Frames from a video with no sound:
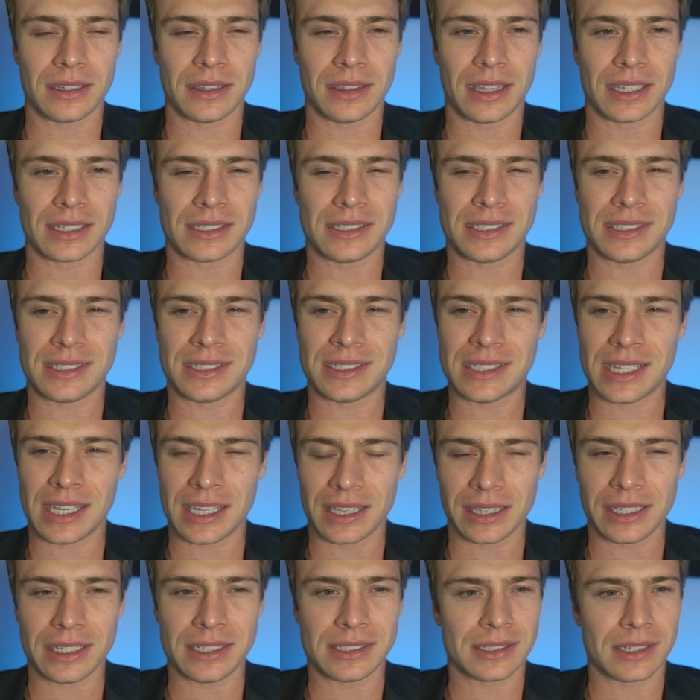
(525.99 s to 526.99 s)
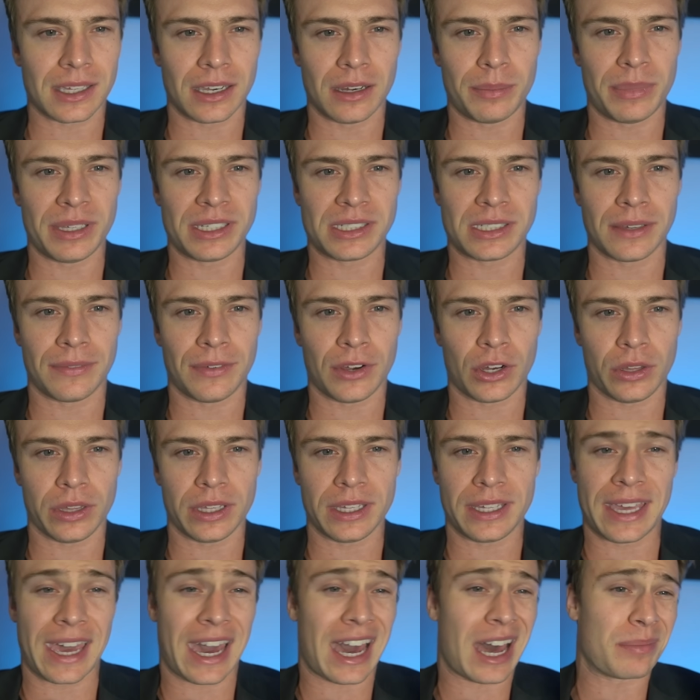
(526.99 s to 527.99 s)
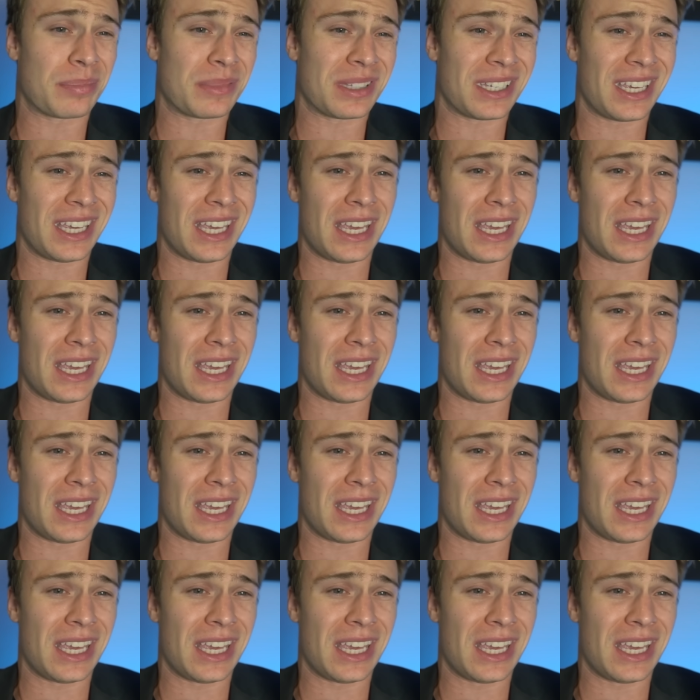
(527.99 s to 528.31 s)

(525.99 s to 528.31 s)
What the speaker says: the ceiling's going to be severely capped,